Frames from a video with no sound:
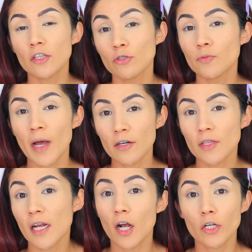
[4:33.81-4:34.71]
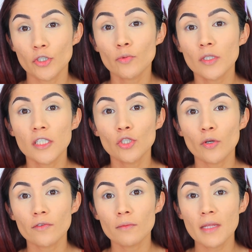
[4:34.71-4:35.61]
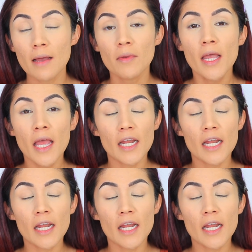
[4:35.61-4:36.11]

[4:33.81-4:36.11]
loose powder that I also really enjoy from them,